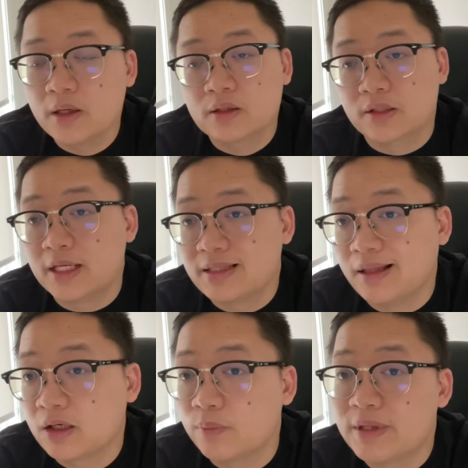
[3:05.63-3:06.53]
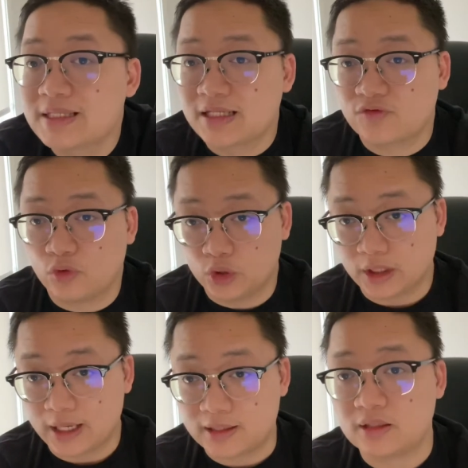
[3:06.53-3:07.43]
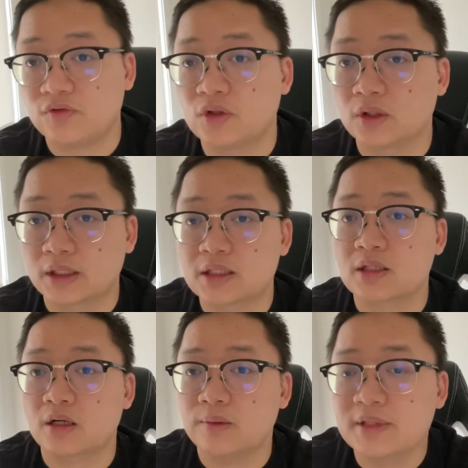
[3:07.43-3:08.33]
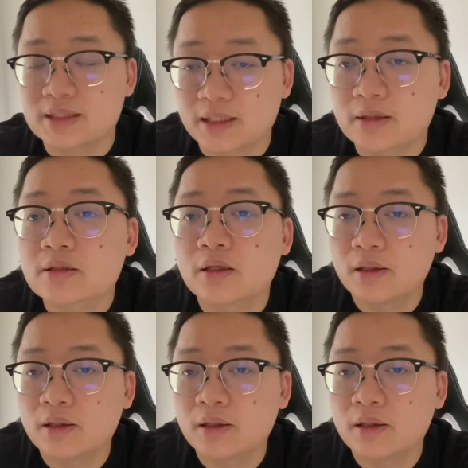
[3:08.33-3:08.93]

So that's a little business for you guys if you're looking to start a business